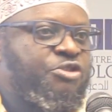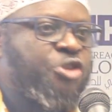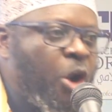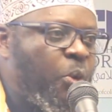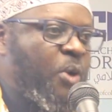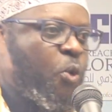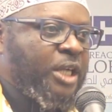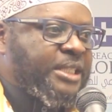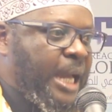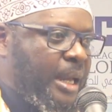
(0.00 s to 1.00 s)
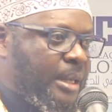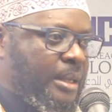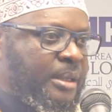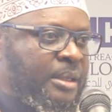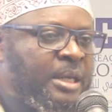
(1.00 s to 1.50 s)
drawing water.
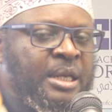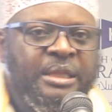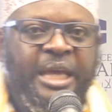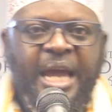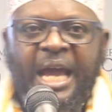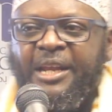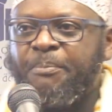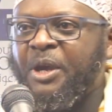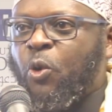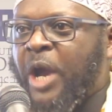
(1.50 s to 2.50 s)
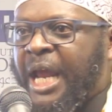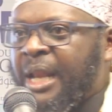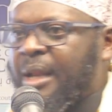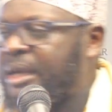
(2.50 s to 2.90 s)
They had a big well